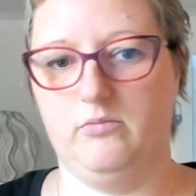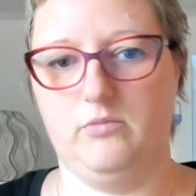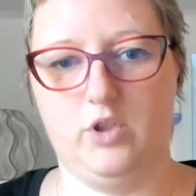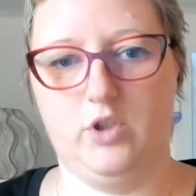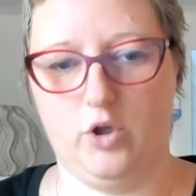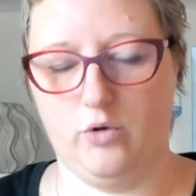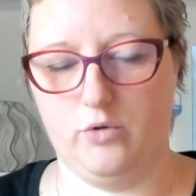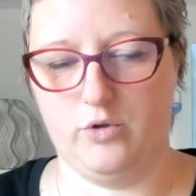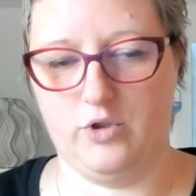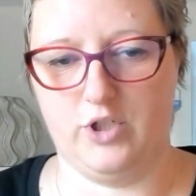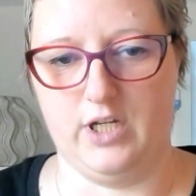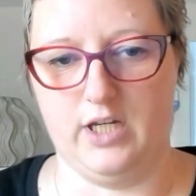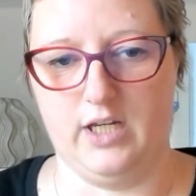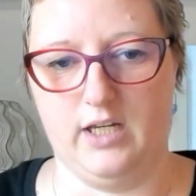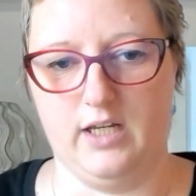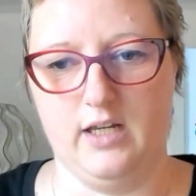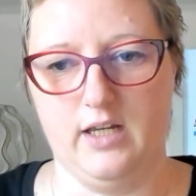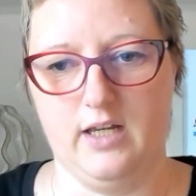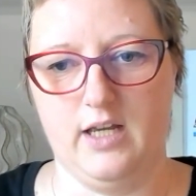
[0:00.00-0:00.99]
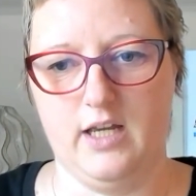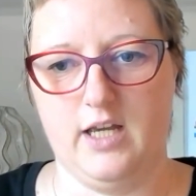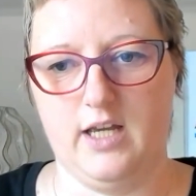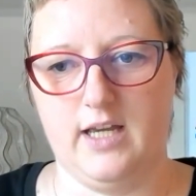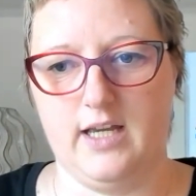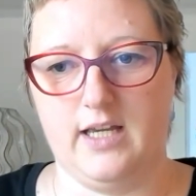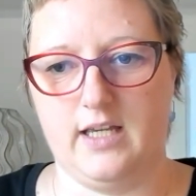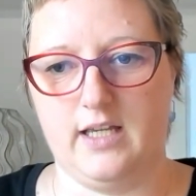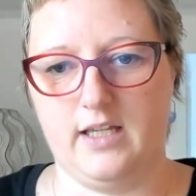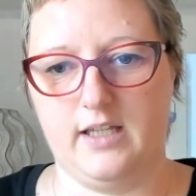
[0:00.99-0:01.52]
coaching,
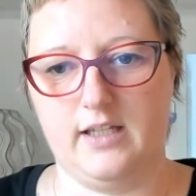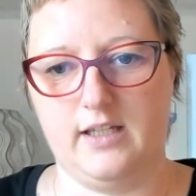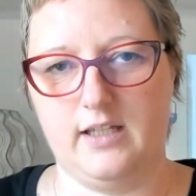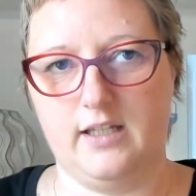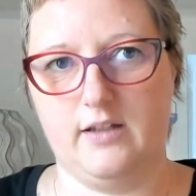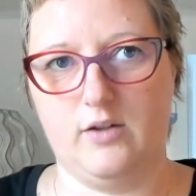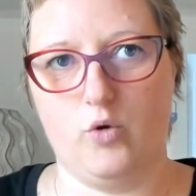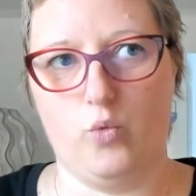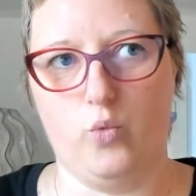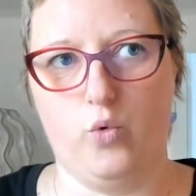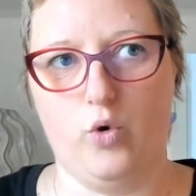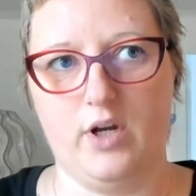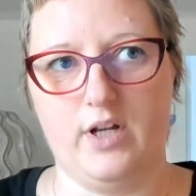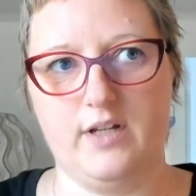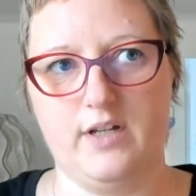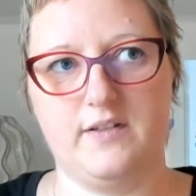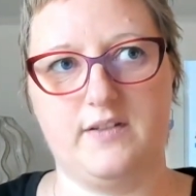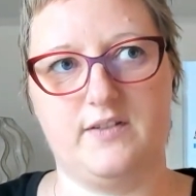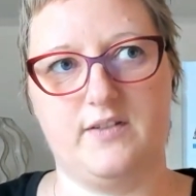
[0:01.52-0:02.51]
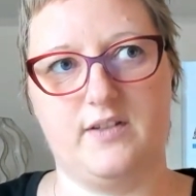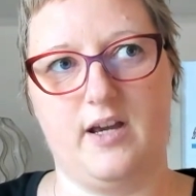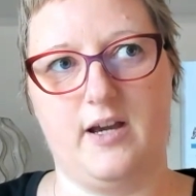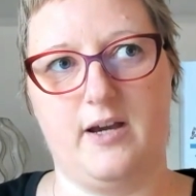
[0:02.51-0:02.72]
what is,